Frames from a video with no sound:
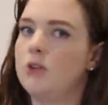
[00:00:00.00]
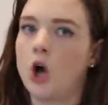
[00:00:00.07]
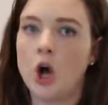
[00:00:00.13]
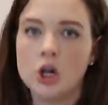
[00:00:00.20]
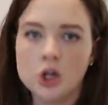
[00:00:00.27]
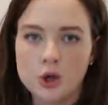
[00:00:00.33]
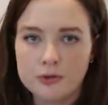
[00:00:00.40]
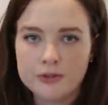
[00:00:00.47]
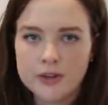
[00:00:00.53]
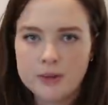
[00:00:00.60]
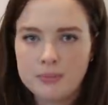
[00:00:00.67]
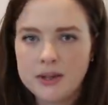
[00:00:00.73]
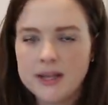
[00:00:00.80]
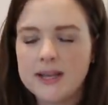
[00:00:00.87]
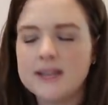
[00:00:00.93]
all over the
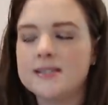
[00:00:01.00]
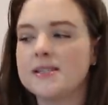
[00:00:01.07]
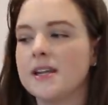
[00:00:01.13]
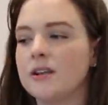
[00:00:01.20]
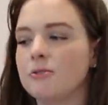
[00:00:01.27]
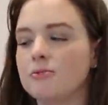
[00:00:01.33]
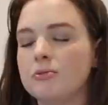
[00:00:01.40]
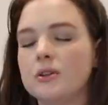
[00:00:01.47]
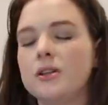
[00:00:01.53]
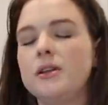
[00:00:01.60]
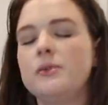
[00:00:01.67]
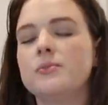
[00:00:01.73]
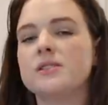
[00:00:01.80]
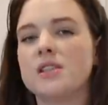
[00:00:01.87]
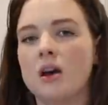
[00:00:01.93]
place that it
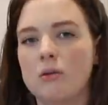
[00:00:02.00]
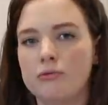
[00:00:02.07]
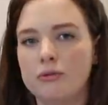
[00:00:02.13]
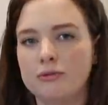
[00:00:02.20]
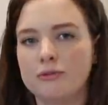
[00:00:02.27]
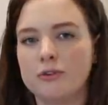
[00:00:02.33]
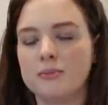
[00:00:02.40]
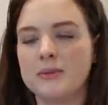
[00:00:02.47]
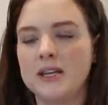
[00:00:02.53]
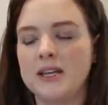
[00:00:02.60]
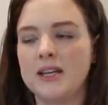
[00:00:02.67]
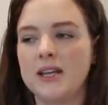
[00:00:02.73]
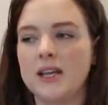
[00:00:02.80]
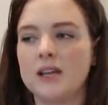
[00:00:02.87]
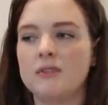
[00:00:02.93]
really was helpful for
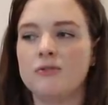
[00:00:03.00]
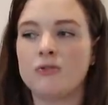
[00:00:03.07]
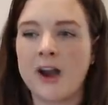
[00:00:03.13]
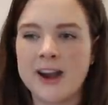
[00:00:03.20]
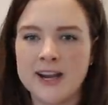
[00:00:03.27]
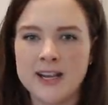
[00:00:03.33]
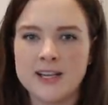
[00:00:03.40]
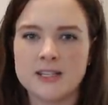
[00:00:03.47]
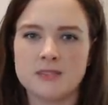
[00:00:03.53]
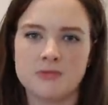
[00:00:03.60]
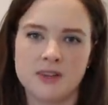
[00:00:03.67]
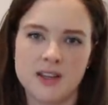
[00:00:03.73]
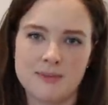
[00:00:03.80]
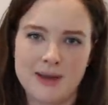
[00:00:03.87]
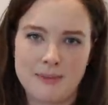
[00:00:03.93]
me. Writing is
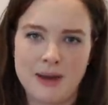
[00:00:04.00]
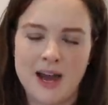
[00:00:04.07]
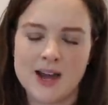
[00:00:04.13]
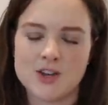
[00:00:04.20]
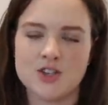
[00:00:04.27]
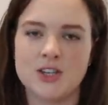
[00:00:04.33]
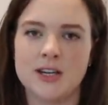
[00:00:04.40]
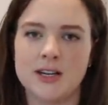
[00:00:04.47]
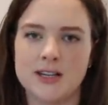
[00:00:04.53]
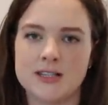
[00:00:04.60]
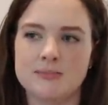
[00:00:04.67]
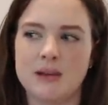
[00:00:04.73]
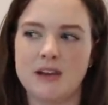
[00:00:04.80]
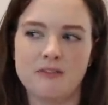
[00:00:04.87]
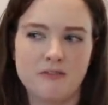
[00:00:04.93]
really my passion and
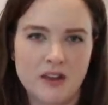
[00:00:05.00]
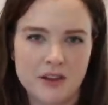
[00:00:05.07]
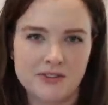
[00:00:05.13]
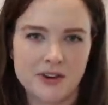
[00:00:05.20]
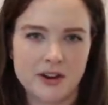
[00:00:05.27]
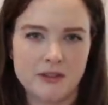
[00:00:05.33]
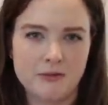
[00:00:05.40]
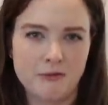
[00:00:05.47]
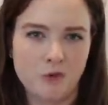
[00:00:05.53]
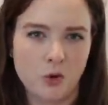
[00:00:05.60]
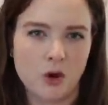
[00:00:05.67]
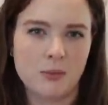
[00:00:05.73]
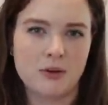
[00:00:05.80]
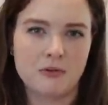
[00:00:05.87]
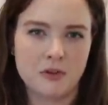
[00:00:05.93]
it's my favorite
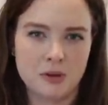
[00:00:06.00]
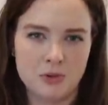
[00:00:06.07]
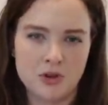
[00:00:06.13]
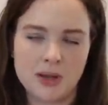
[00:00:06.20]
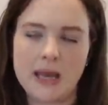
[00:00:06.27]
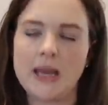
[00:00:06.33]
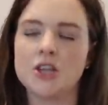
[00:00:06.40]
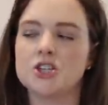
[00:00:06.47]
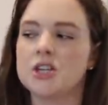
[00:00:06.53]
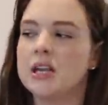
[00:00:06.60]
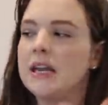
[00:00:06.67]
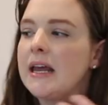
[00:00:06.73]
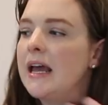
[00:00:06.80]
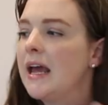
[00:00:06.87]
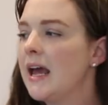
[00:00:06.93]
form of
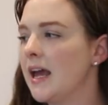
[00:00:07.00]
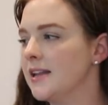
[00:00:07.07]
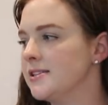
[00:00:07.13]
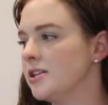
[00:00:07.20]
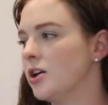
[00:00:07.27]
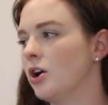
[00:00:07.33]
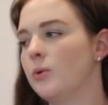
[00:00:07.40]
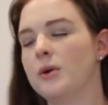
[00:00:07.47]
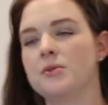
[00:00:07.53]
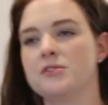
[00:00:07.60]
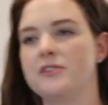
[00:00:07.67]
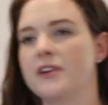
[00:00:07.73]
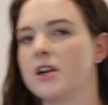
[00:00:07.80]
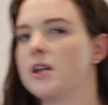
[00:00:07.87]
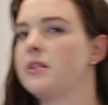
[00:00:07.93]
communication. And so it
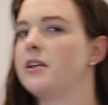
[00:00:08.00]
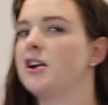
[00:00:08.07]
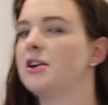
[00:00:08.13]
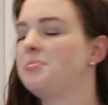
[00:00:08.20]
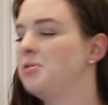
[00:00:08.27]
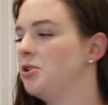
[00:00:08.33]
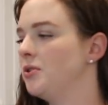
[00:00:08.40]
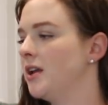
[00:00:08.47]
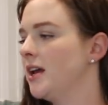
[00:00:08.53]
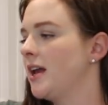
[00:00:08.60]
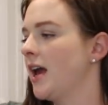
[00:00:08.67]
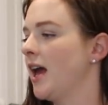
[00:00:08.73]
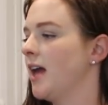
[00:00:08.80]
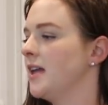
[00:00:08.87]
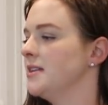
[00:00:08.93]
was very therapeutic
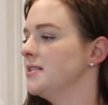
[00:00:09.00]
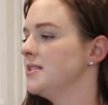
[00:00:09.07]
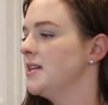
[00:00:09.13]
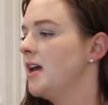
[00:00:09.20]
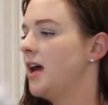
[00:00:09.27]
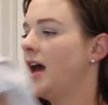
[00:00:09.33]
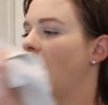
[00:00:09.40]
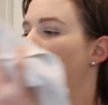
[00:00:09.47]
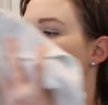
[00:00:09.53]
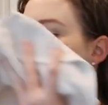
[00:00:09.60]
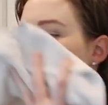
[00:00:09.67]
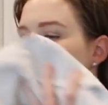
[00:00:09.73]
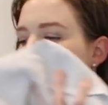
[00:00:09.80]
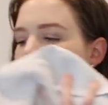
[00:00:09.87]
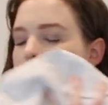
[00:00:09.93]
and
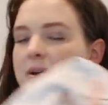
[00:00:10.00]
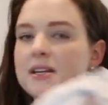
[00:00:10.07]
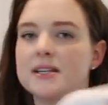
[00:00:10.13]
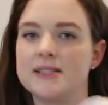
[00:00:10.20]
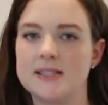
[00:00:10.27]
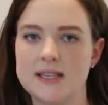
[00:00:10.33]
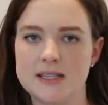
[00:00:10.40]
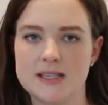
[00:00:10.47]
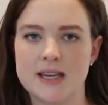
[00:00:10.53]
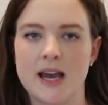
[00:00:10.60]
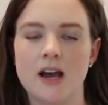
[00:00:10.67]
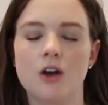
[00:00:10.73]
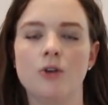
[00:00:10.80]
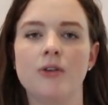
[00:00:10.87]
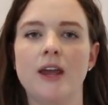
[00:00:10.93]
helpful for me to sit
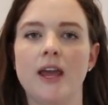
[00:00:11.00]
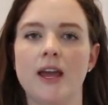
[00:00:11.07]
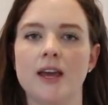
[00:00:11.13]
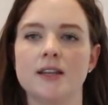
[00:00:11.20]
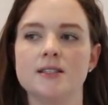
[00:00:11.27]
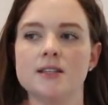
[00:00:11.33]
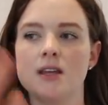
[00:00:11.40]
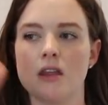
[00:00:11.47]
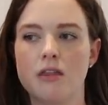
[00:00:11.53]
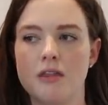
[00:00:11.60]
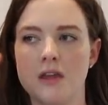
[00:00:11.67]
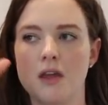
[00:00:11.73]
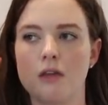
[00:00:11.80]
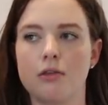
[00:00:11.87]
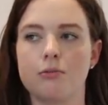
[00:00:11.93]
down and
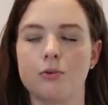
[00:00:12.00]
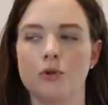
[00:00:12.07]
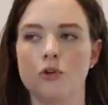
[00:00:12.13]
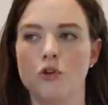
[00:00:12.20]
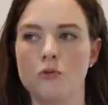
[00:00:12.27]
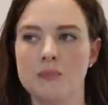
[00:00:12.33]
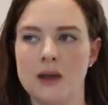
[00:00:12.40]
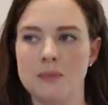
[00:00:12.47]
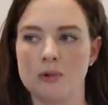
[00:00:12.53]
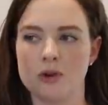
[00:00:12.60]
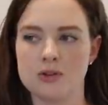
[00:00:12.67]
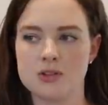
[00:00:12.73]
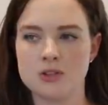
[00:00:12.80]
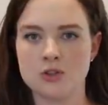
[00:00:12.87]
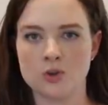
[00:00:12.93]
think through my
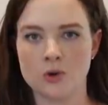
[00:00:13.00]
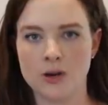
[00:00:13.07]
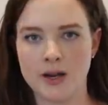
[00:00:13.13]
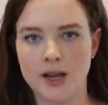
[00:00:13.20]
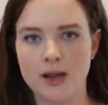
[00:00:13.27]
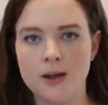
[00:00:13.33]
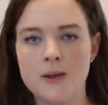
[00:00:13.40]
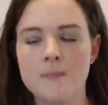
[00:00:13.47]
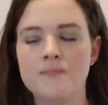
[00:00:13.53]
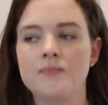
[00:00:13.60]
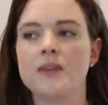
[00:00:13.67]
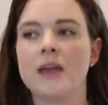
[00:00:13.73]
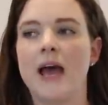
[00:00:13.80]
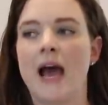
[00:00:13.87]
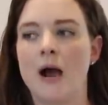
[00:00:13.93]
birth story
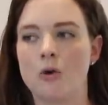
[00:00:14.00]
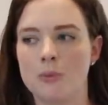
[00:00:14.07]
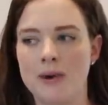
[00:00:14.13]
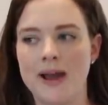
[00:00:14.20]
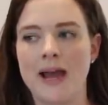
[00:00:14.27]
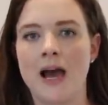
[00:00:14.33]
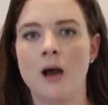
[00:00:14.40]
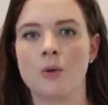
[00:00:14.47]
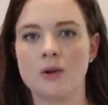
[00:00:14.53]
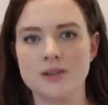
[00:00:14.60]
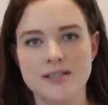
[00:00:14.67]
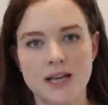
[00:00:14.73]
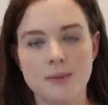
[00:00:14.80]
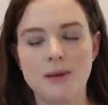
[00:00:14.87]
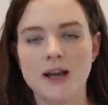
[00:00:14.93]
hour by hour,
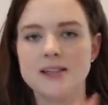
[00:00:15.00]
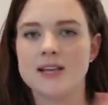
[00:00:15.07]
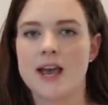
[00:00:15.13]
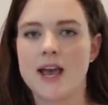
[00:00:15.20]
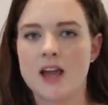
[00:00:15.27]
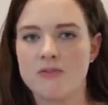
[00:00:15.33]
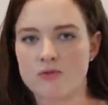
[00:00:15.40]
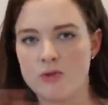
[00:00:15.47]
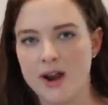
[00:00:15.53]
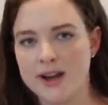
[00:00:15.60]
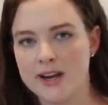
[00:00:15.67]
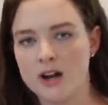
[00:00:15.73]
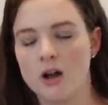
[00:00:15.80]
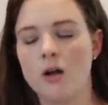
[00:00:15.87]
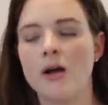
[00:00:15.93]
day by day, and
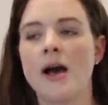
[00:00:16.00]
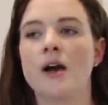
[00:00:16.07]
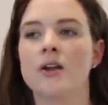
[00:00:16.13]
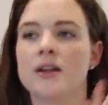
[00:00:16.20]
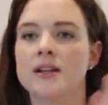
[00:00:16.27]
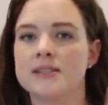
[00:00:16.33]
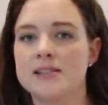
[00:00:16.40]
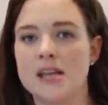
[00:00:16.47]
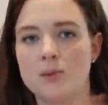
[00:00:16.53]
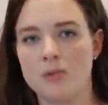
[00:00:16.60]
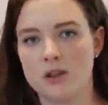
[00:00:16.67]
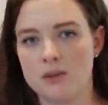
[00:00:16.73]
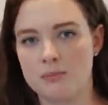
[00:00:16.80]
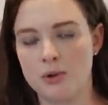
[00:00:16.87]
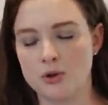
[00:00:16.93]
write it all out. And same
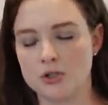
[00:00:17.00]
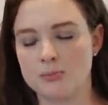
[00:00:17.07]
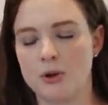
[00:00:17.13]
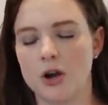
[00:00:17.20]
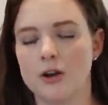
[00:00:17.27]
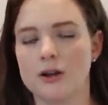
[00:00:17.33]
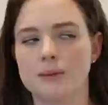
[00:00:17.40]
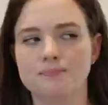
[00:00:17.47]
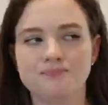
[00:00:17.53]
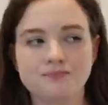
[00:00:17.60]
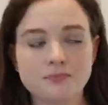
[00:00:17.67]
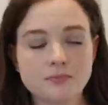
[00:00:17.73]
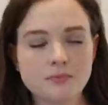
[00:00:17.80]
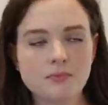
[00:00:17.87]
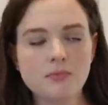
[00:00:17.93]
with postpartum.
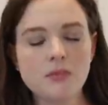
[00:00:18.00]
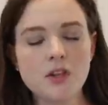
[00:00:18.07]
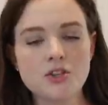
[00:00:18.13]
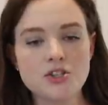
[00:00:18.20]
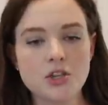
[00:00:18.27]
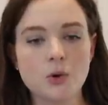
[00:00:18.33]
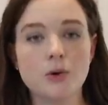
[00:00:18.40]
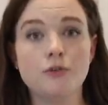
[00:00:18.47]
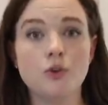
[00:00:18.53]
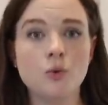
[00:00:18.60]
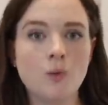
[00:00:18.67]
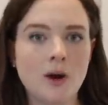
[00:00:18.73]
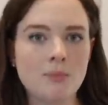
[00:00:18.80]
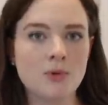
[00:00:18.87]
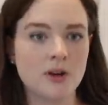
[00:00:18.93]
So if you
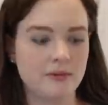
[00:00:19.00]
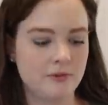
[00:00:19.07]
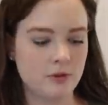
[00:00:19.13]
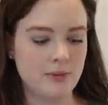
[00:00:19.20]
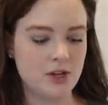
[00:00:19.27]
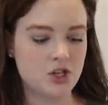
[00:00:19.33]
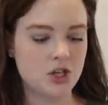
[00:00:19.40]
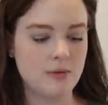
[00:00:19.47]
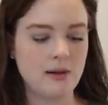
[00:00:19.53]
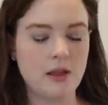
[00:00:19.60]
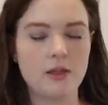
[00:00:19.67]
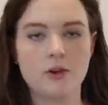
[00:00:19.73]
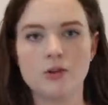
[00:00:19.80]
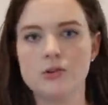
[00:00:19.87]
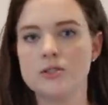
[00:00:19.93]
want more information
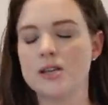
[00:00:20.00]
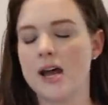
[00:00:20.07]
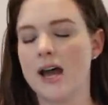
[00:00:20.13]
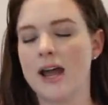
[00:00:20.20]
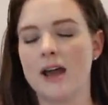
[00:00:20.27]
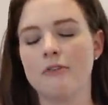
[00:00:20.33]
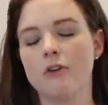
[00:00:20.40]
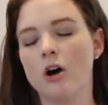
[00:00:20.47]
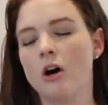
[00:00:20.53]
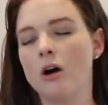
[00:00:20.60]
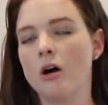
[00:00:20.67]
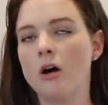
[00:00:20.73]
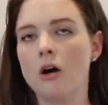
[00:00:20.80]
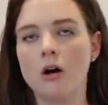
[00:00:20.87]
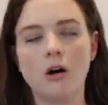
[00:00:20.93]
about those, I have
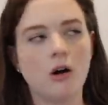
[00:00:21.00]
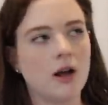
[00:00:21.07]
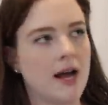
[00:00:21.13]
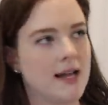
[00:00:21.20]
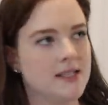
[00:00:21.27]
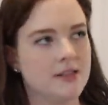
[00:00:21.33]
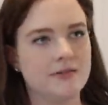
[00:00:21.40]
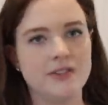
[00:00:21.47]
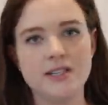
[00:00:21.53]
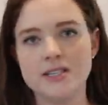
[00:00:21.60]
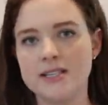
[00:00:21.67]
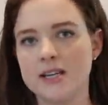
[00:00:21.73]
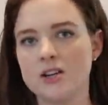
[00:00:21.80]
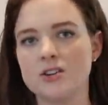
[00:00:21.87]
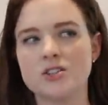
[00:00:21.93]
all kinds of
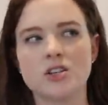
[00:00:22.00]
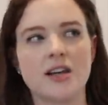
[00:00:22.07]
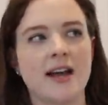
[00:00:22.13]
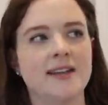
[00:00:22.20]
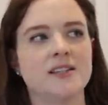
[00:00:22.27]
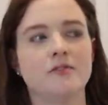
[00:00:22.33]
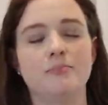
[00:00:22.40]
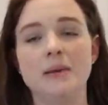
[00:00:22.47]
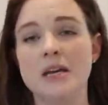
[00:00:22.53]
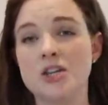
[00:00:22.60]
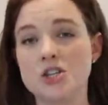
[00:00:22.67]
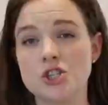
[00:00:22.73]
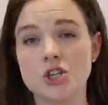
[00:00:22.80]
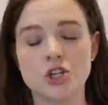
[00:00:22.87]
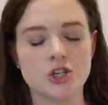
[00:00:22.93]
details, kinds of
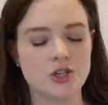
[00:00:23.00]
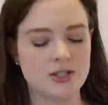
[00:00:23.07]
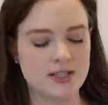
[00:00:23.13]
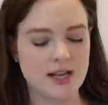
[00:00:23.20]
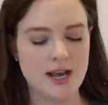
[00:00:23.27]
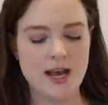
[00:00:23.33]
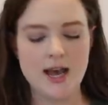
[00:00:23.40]
pictures,